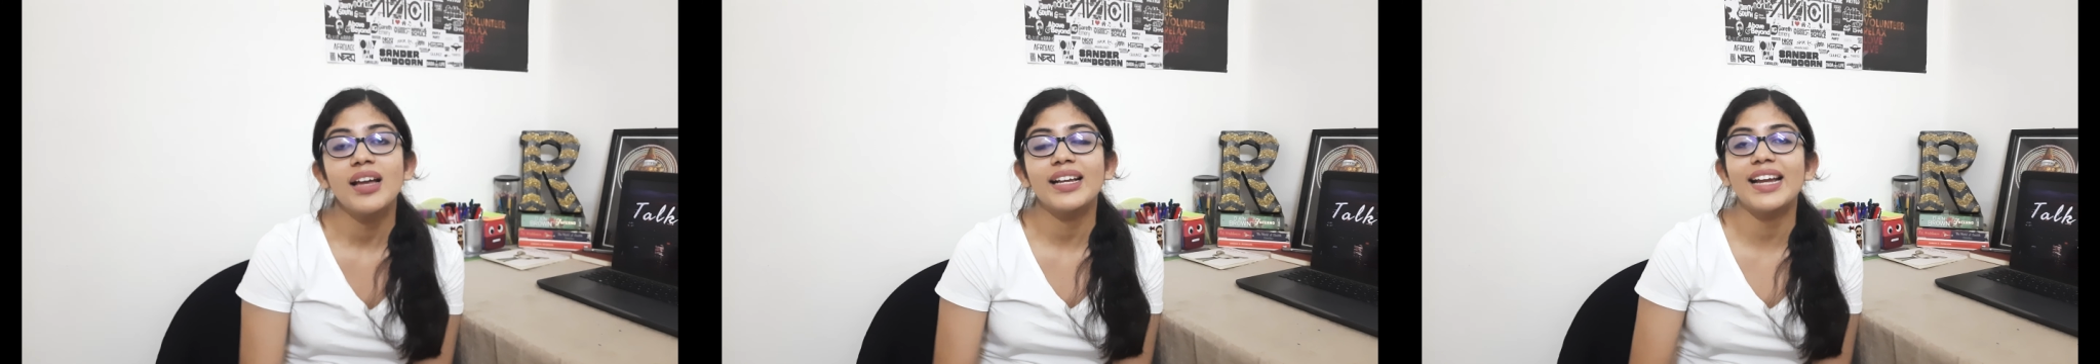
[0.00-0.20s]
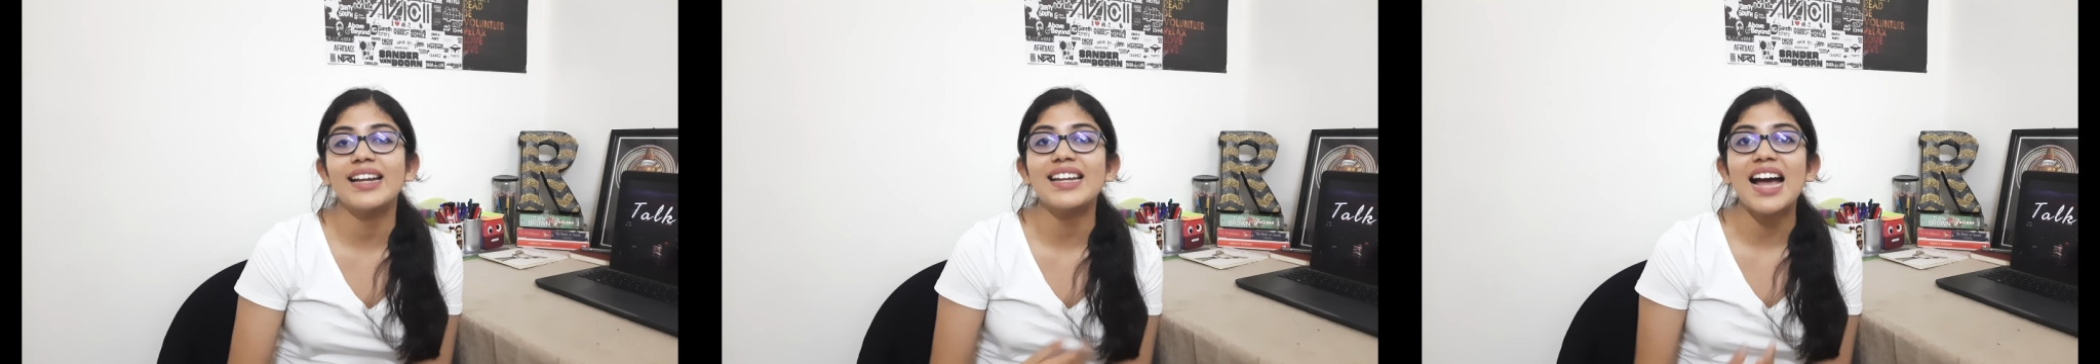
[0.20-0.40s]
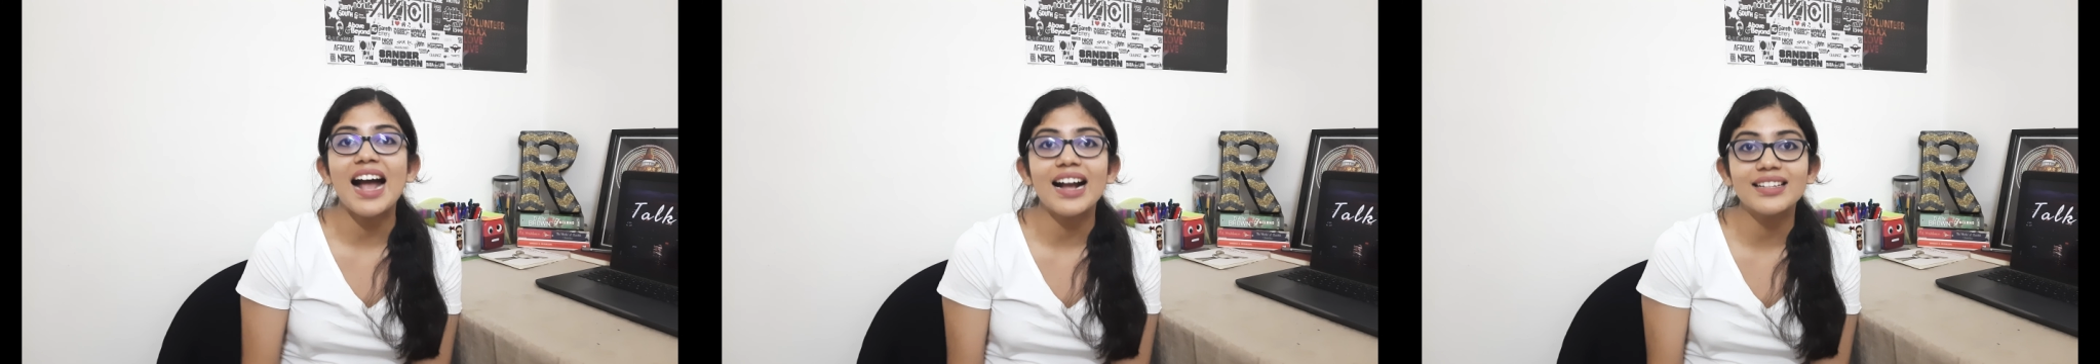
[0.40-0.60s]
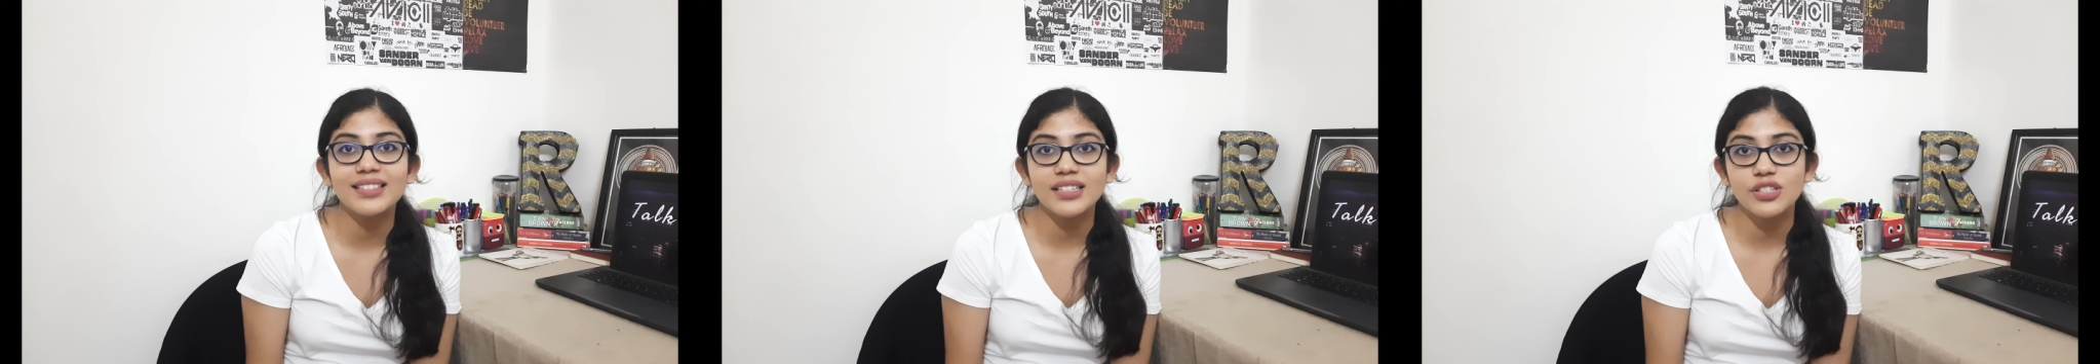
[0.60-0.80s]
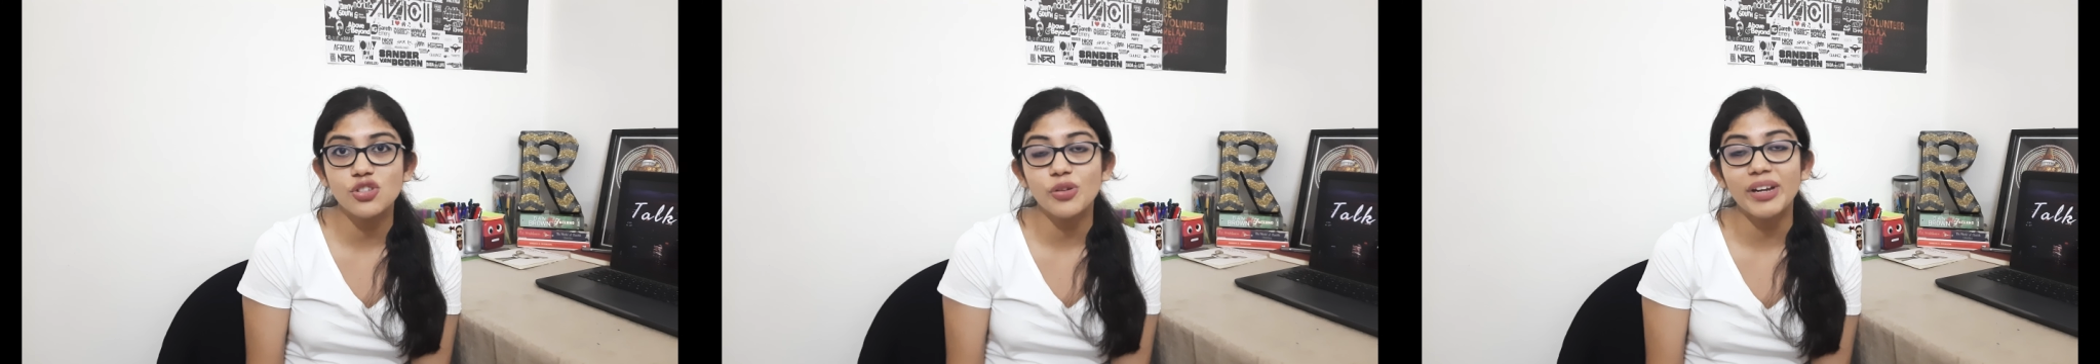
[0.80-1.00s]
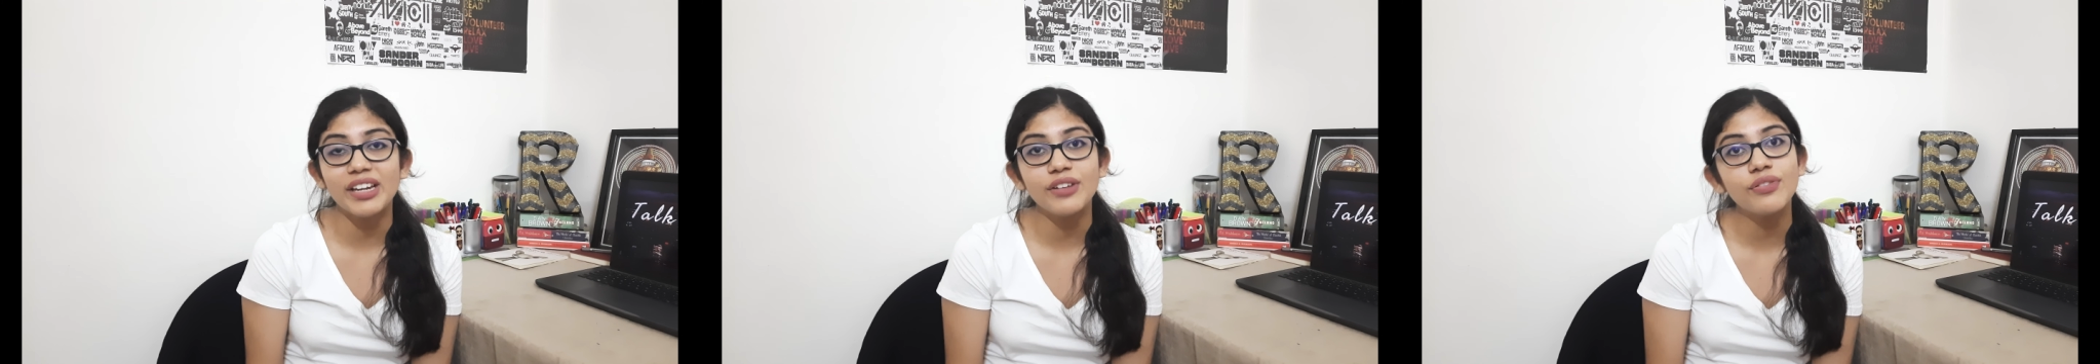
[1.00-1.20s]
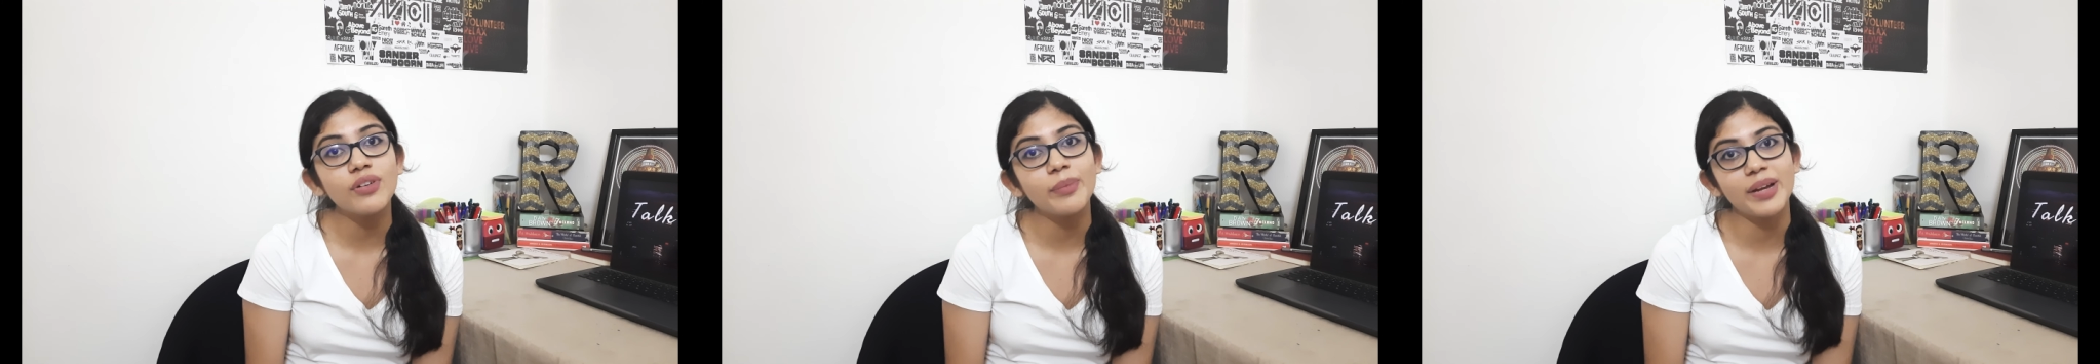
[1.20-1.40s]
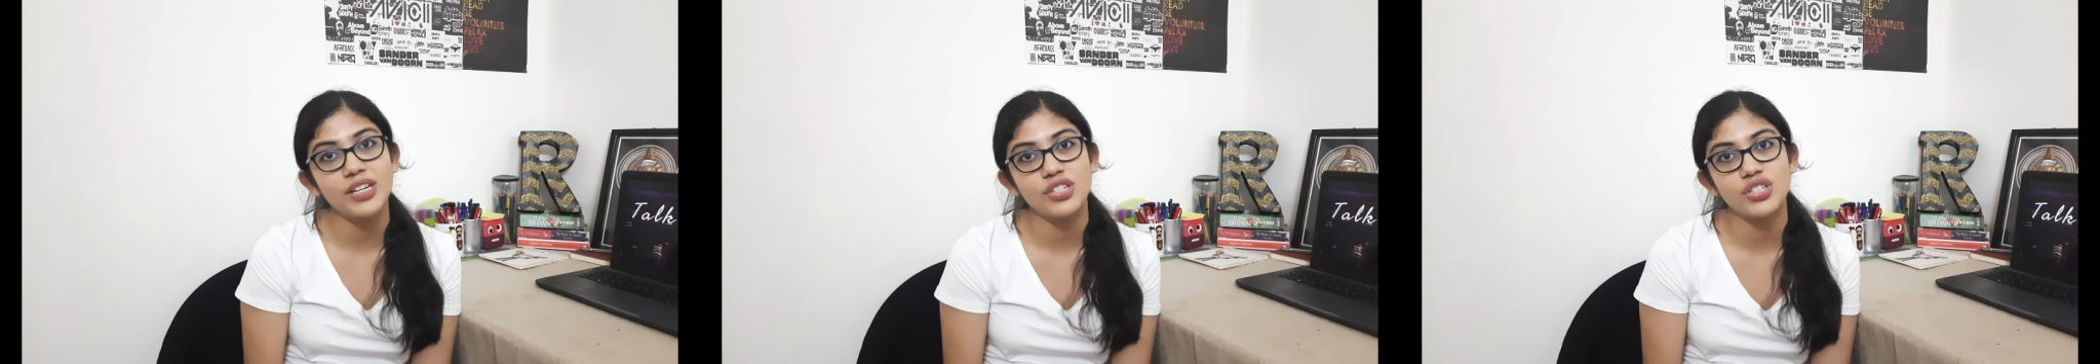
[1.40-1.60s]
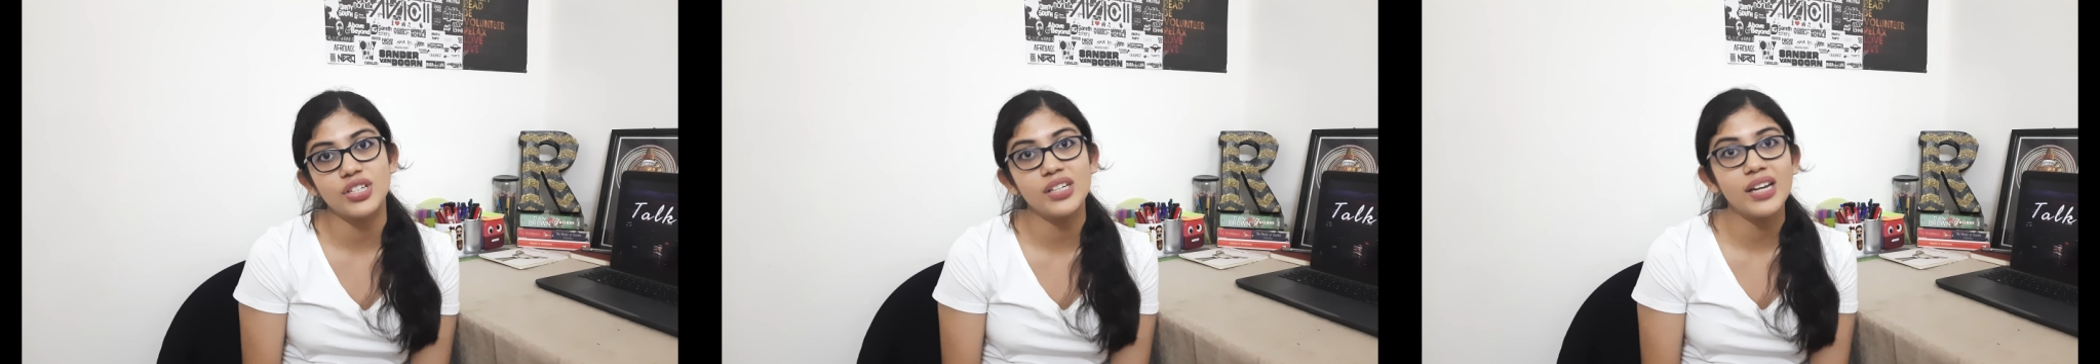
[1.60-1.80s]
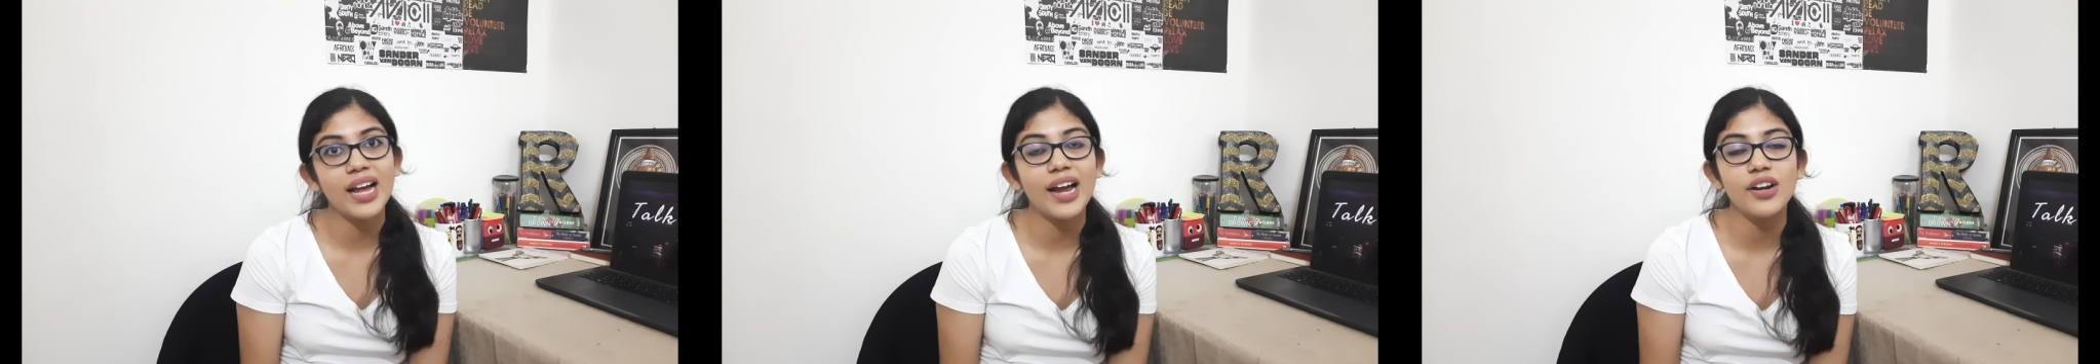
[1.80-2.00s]
get access to
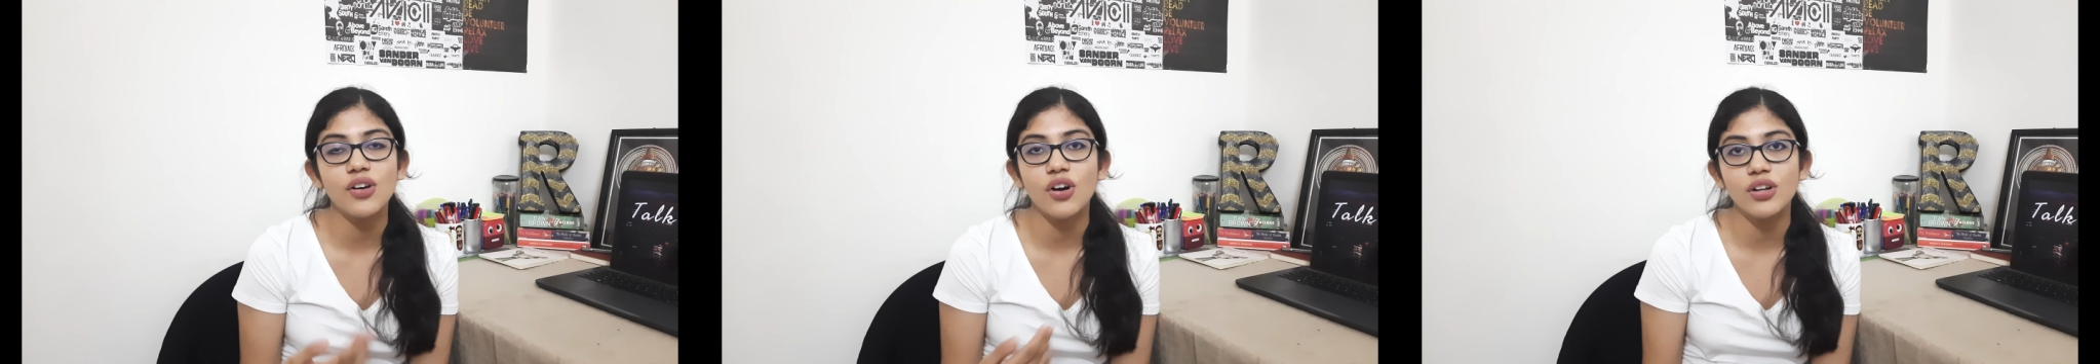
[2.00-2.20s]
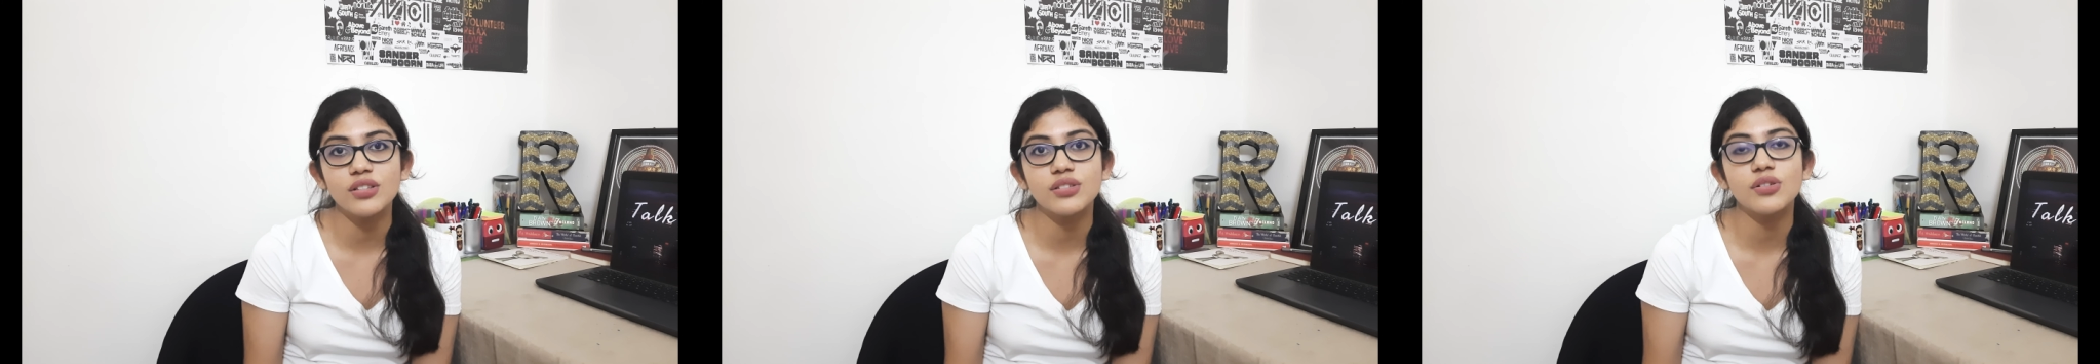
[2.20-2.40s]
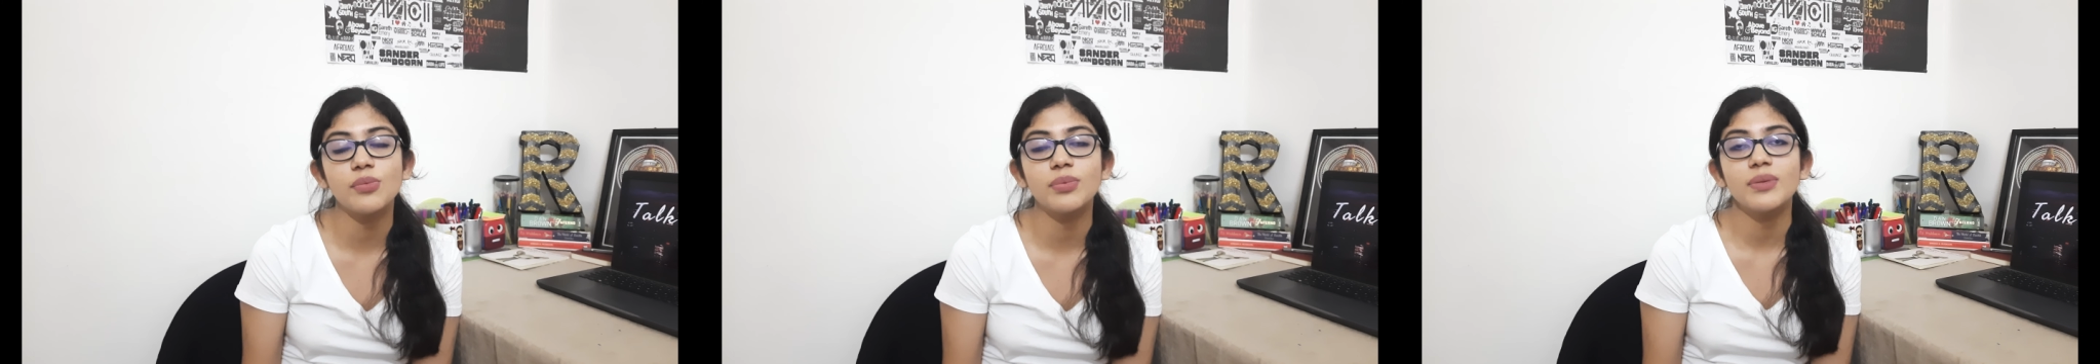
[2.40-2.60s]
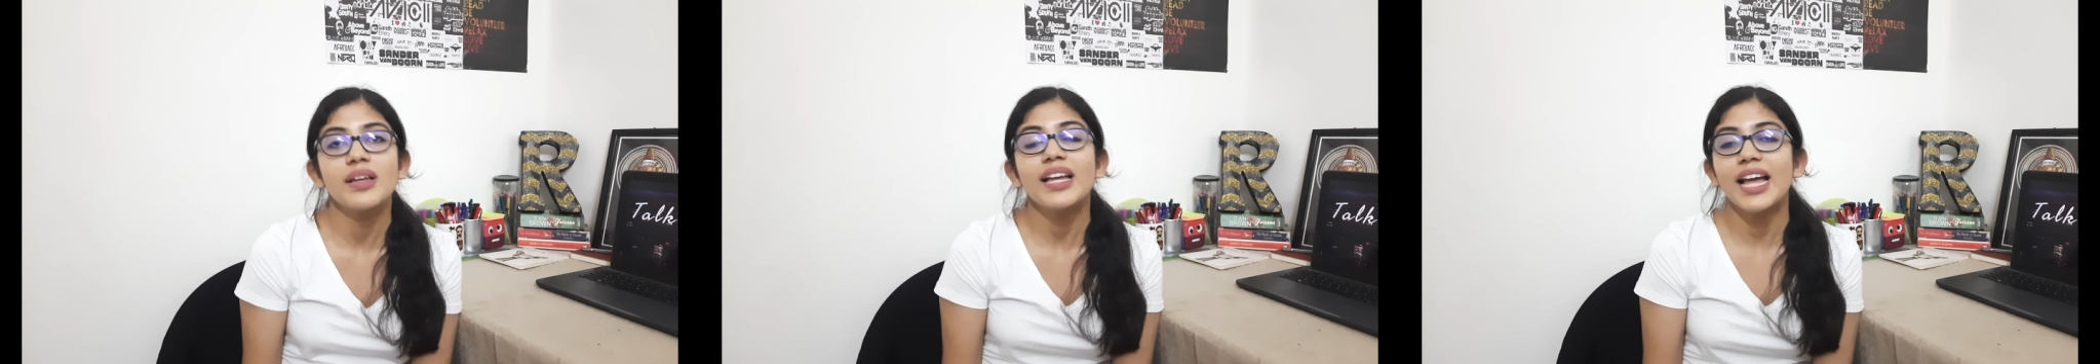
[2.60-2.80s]
information and also